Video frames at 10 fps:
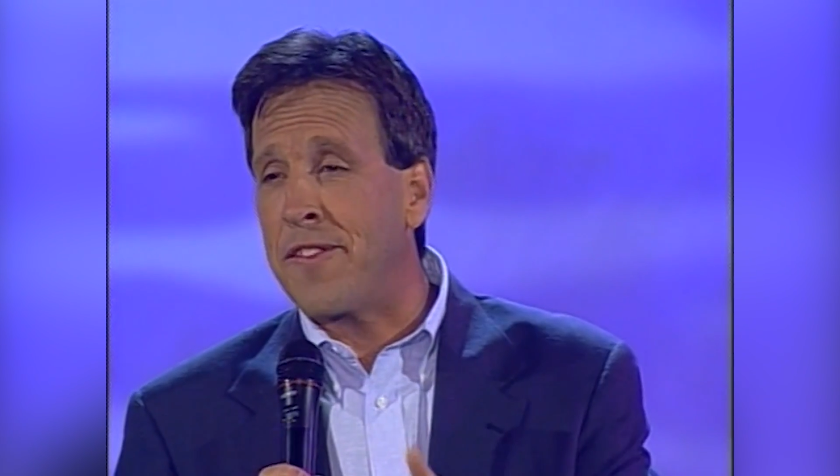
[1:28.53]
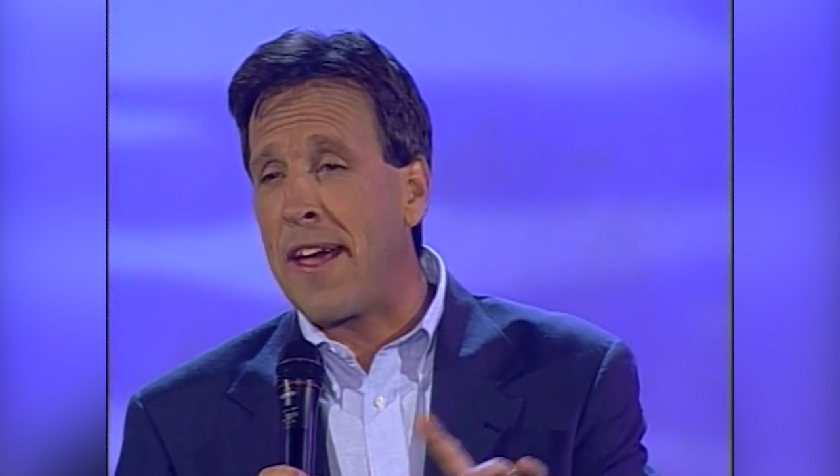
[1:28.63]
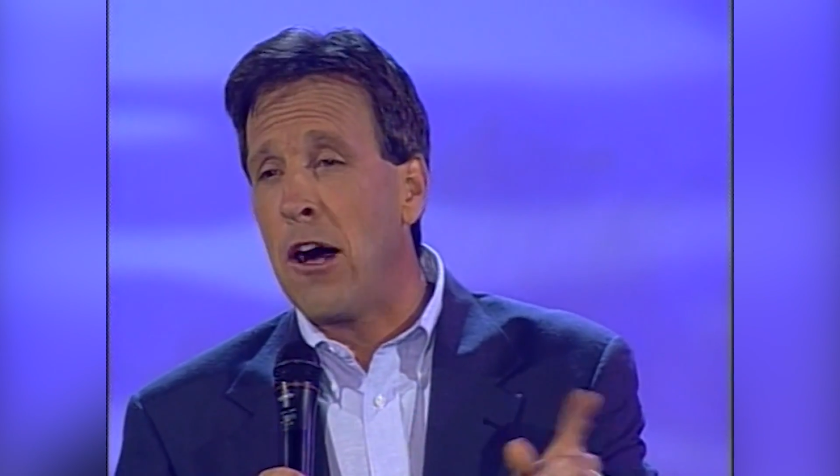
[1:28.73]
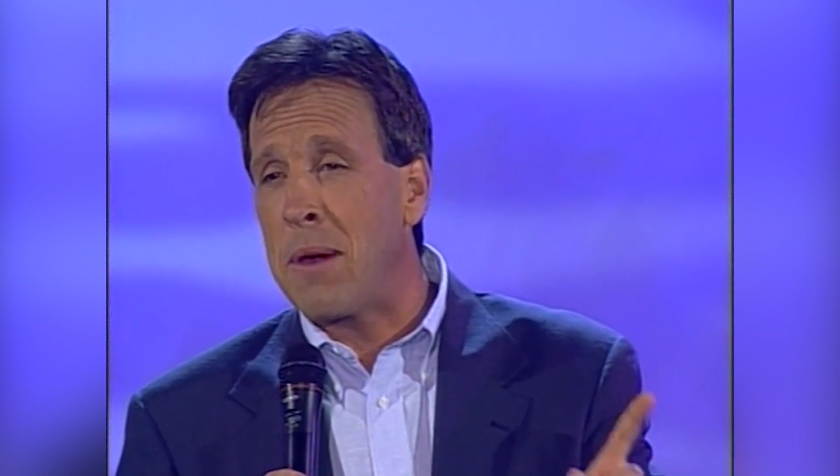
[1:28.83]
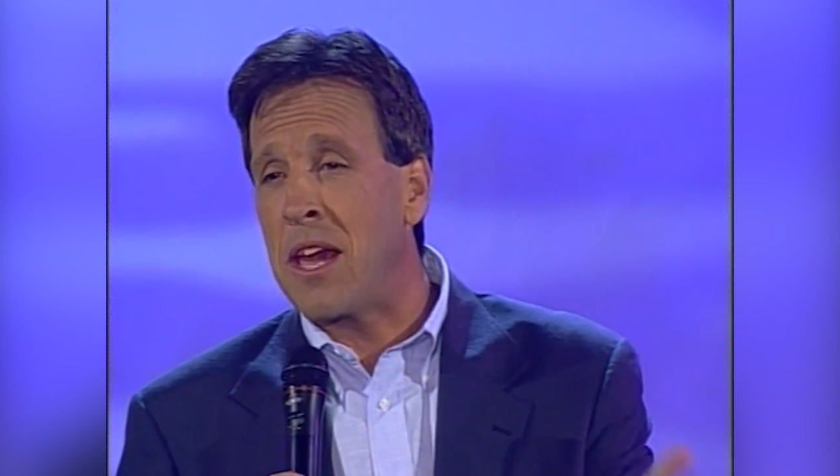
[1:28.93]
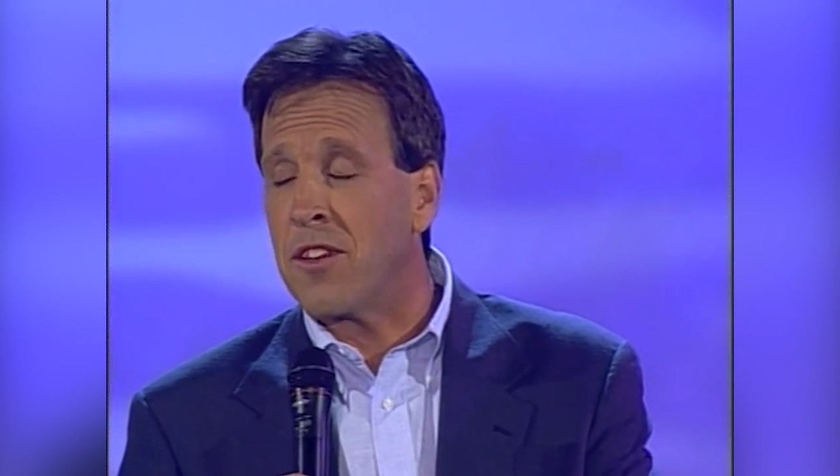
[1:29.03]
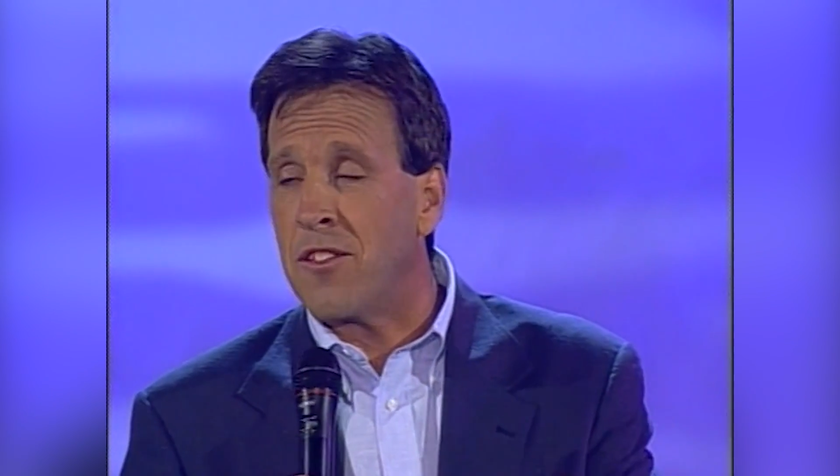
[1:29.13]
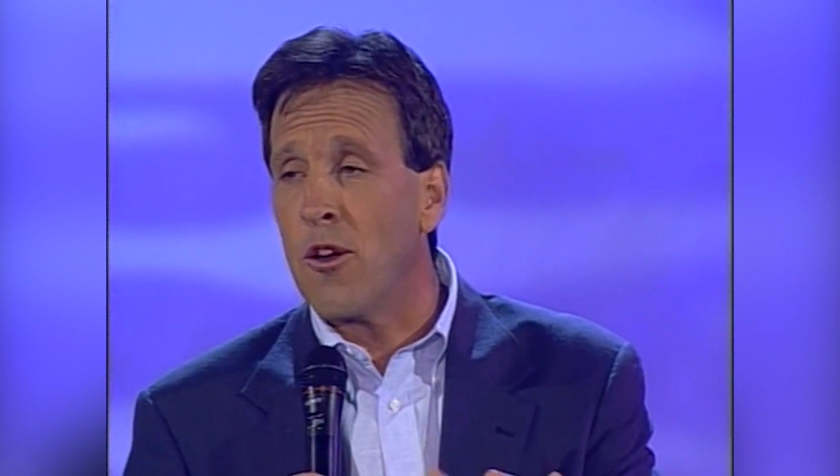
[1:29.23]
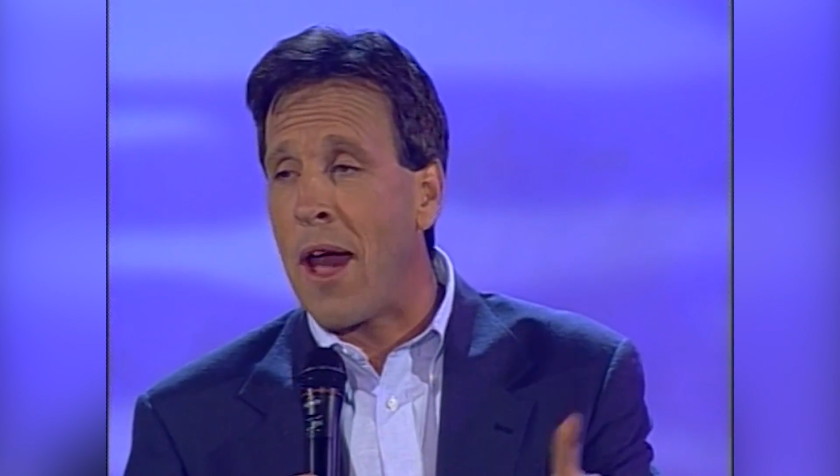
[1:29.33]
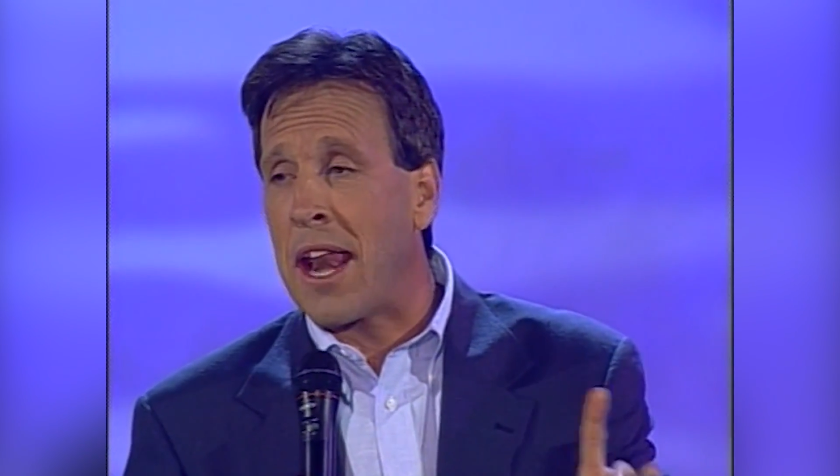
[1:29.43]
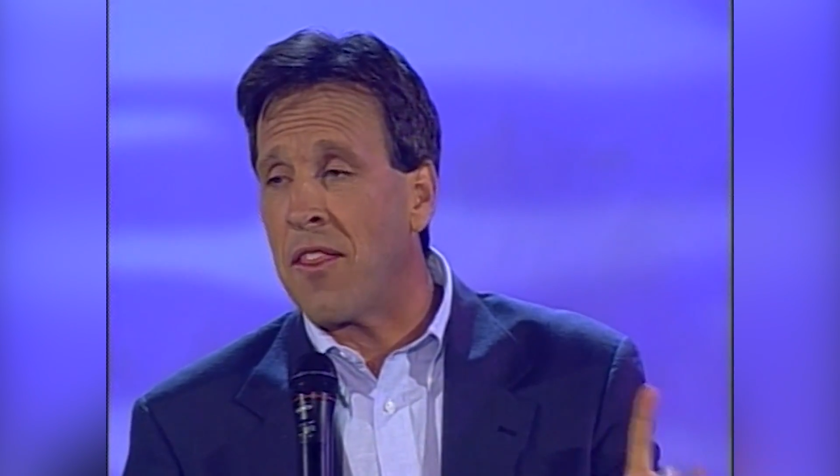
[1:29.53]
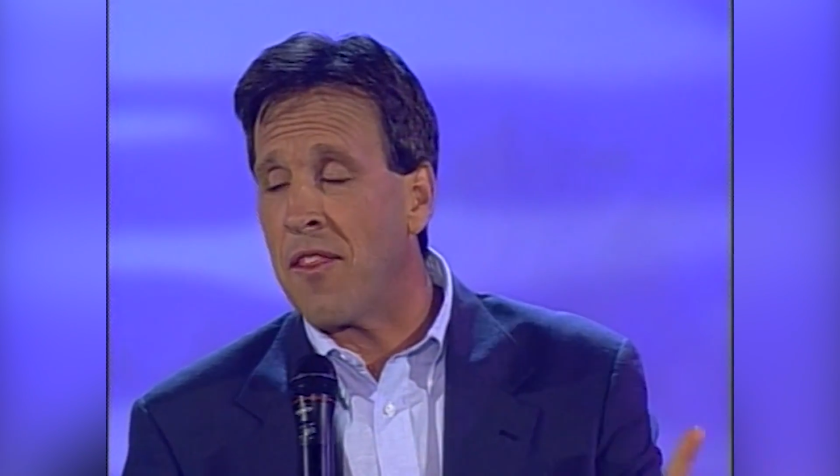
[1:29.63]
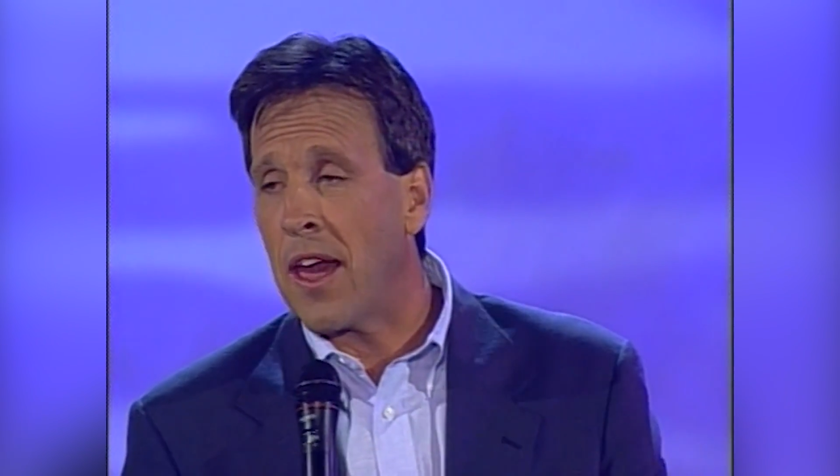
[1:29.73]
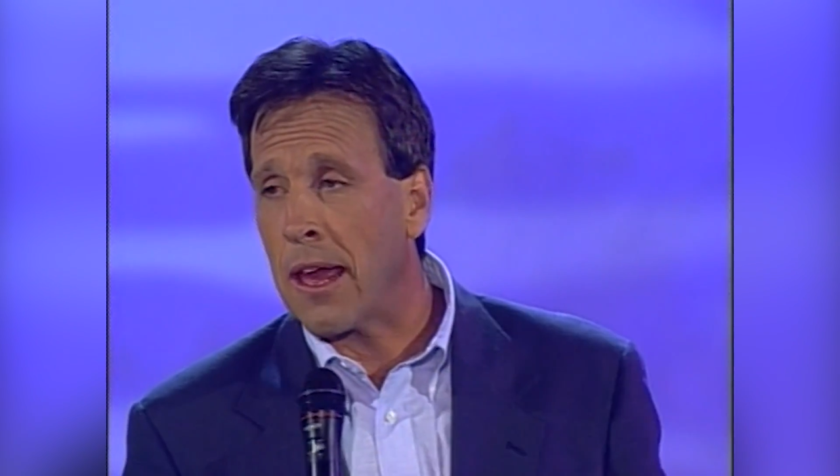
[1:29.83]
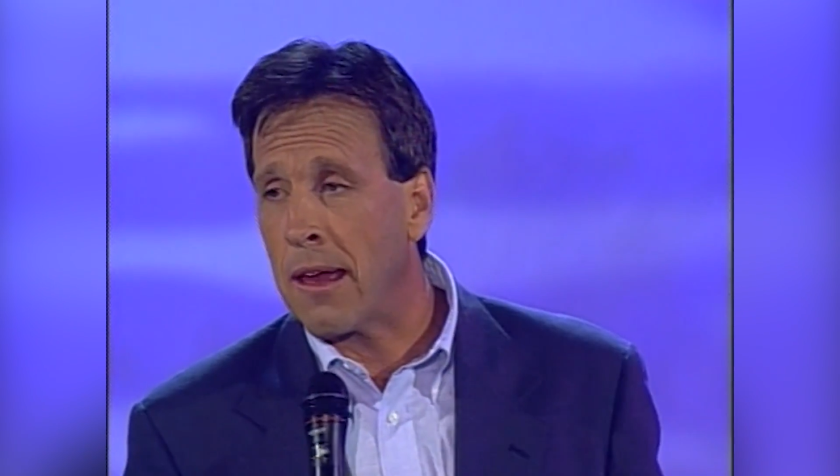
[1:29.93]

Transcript: tell me to do anything,